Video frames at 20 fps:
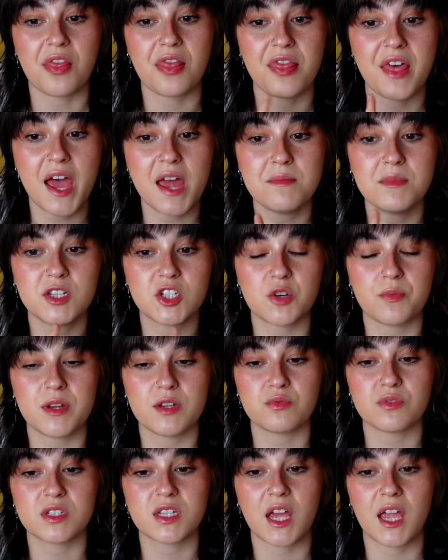then Mr.
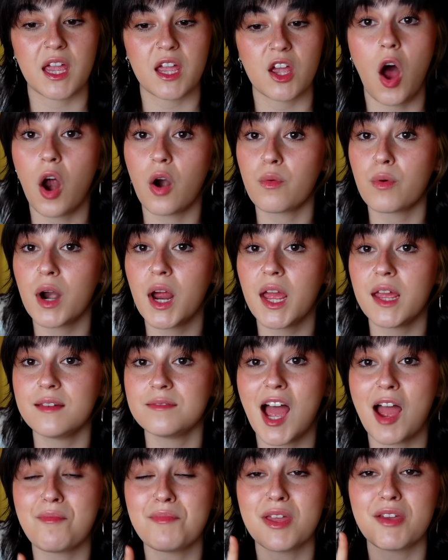Beast was like, all right,
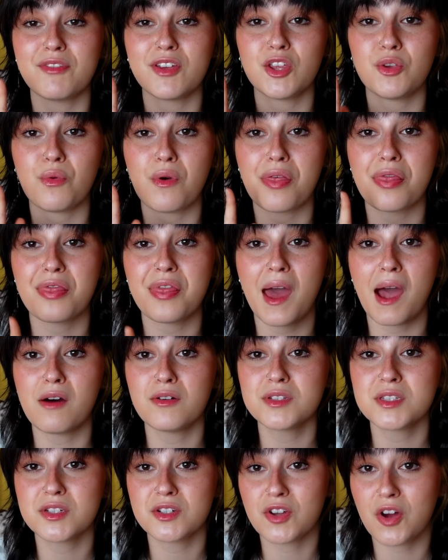I'm giving you a
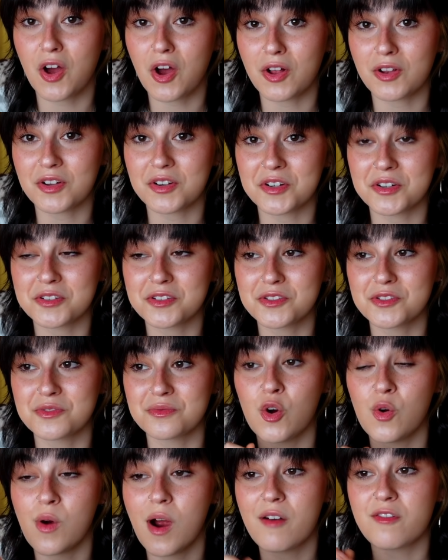thousand dollars.
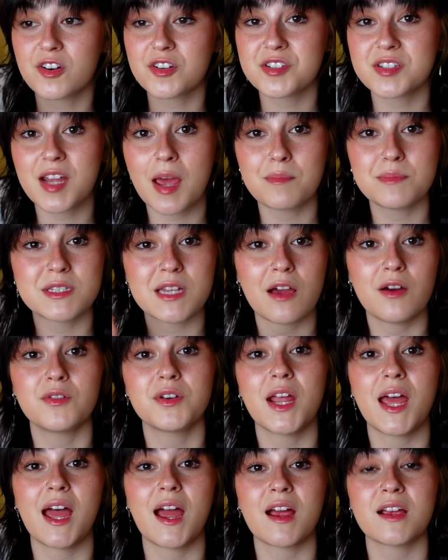Whoever steps out
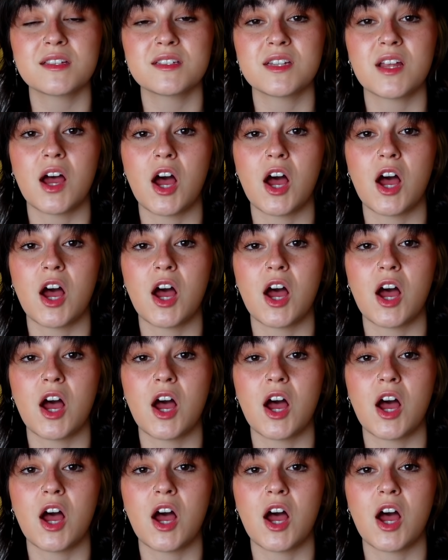next,